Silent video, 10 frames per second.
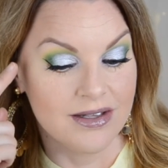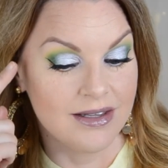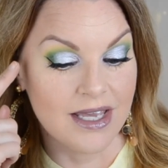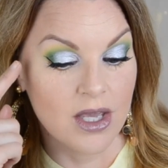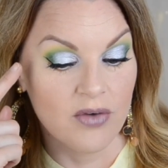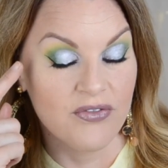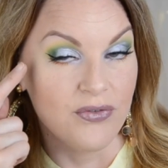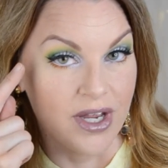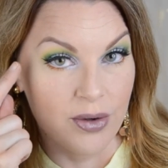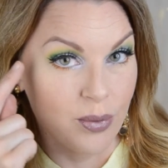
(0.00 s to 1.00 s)
like
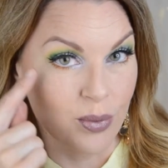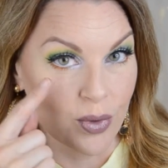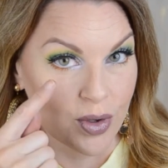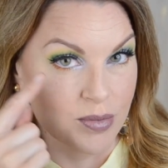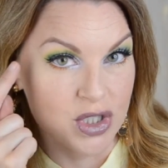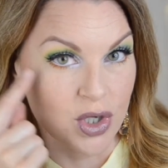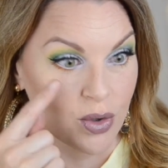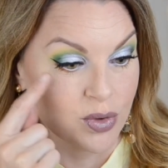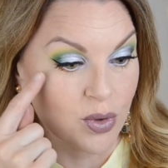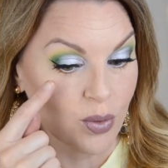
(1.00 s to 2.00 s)
very warm
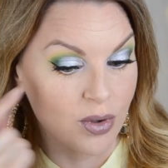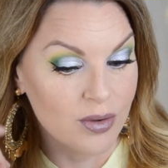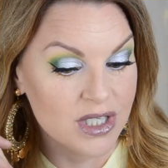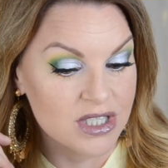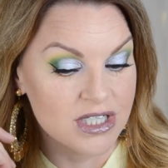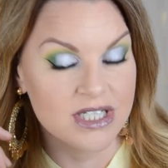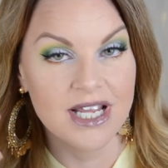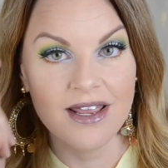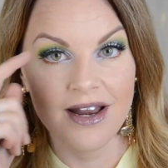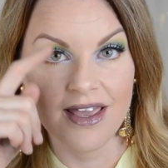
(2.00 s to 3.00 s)
toned orange
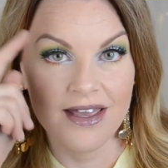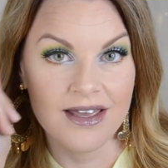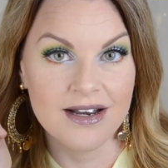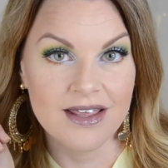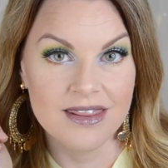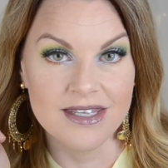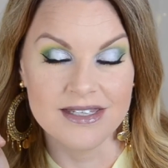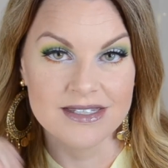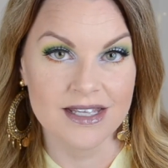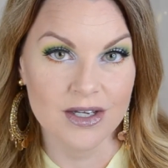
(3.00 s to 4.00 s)
shade and
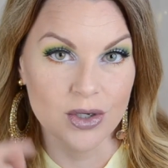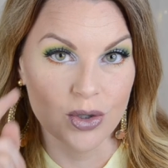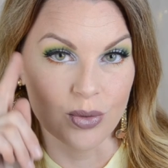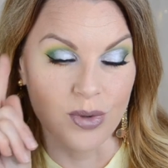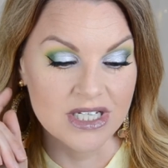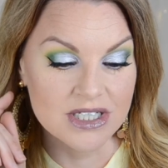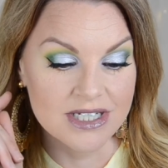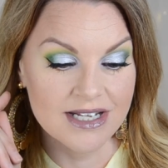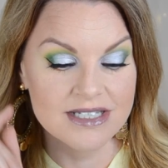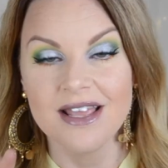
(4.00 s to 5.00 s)
these green
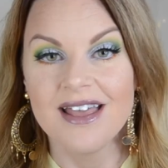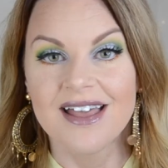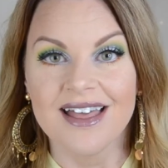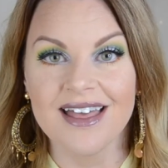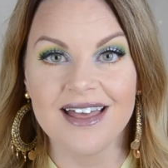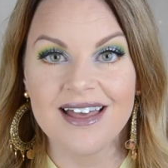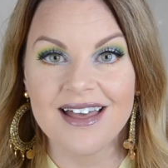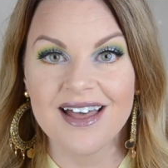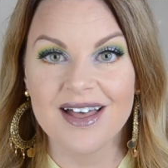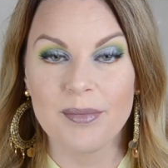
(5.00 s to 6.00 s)
shades.
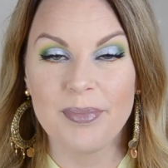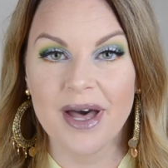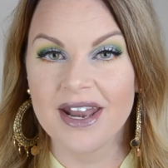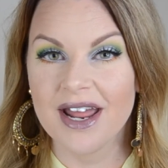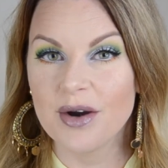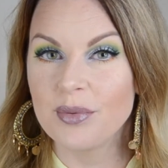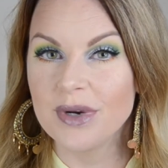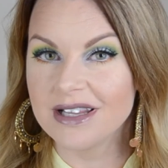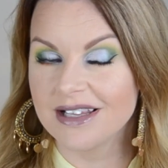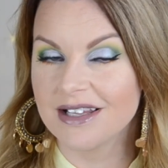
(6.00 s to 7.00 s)
But I
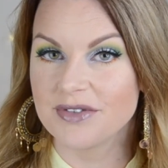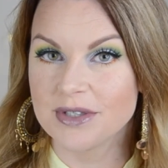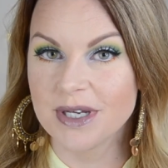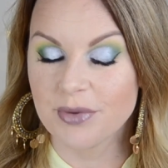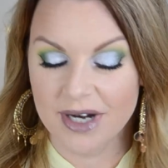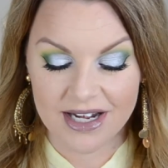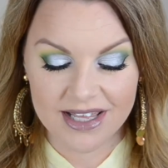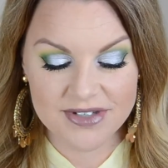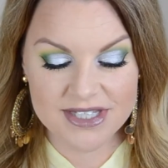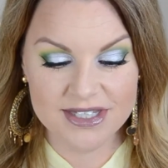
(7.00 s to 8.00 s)
really love to be
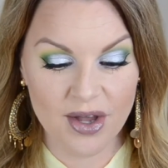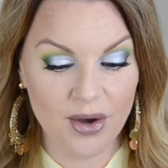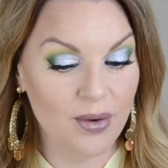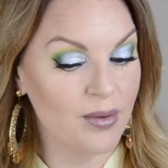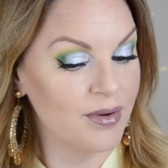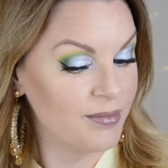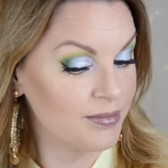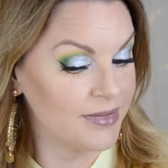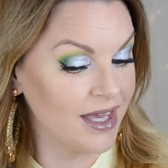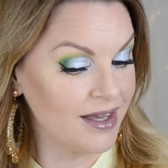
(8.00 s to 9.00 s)
creative, so
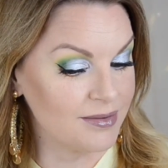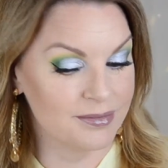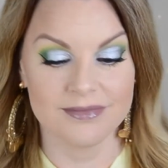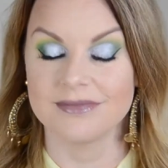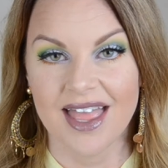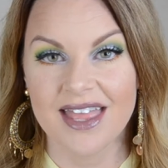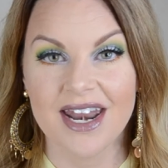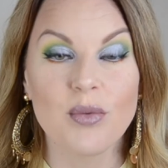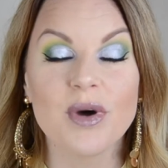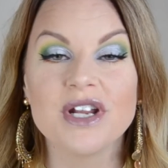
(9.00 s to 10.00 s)
yeah. And
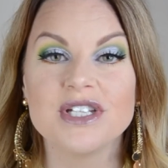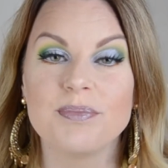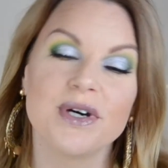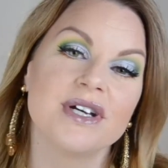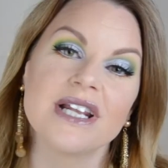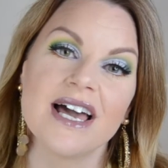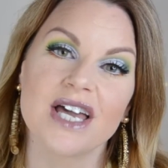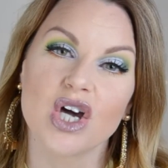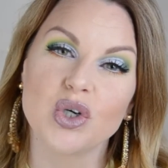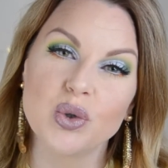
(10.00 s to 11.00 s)
I wanted to put
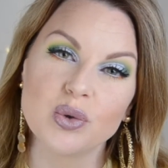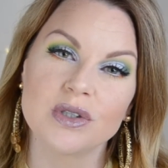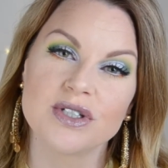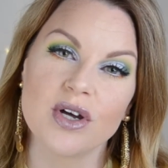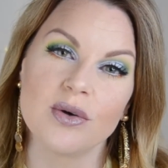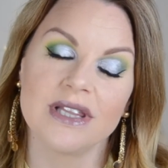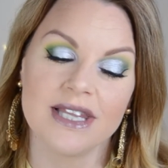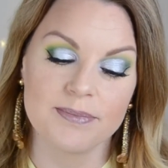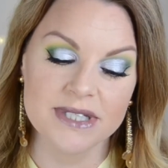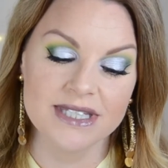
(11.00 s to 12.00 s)
like a cool tone
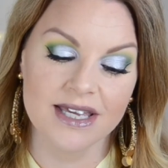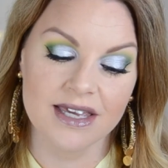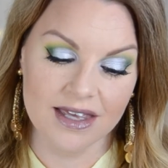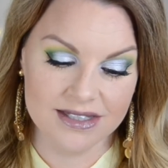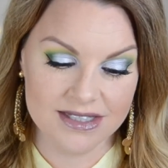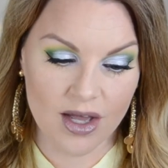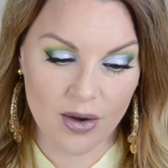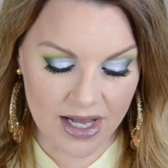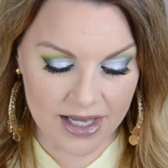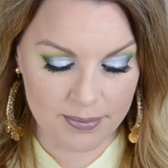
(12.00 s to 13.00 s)
lipstick,
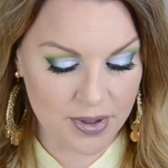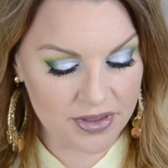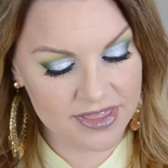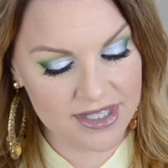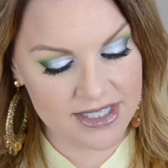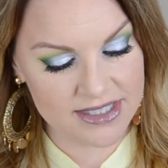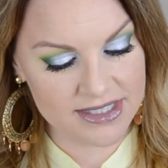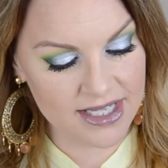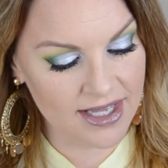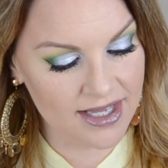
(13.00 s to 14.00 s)
so I put
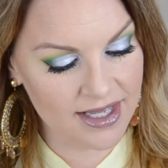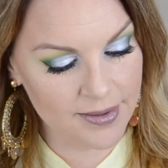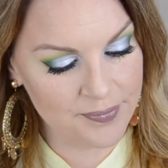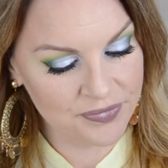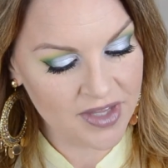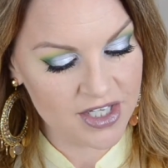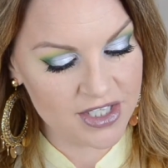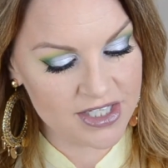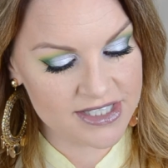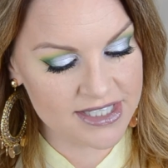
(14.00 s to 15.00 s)
this
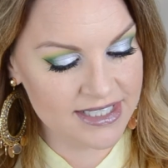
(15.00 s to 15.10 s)
NYX